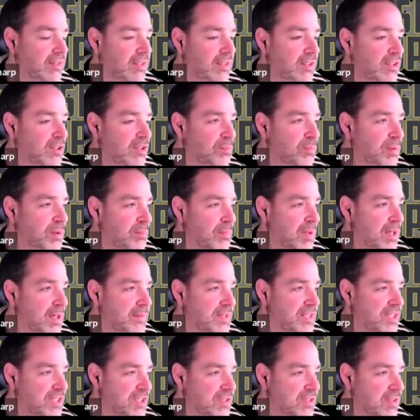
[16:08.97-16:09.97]
But
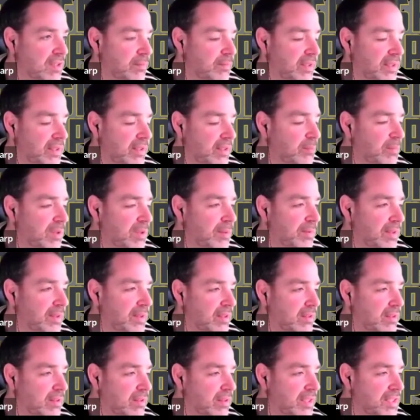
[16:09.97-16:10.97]

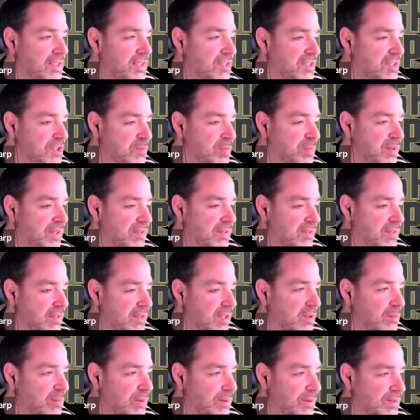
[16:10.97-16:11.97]
Leach just picks the
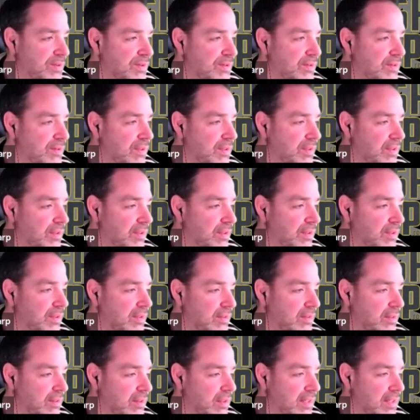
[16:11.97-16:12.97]
numbers,
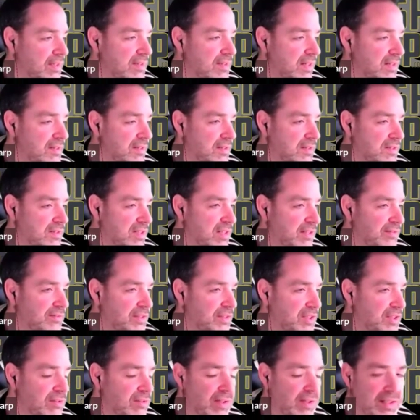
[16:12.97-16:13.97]
and that's a tough
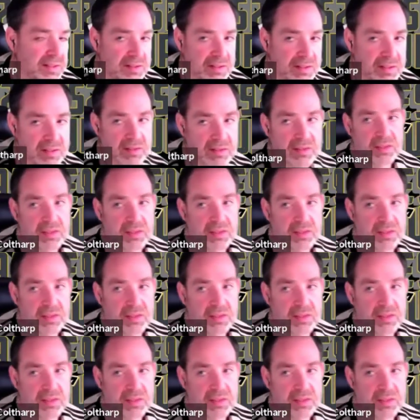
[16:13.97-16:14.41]
deal right there,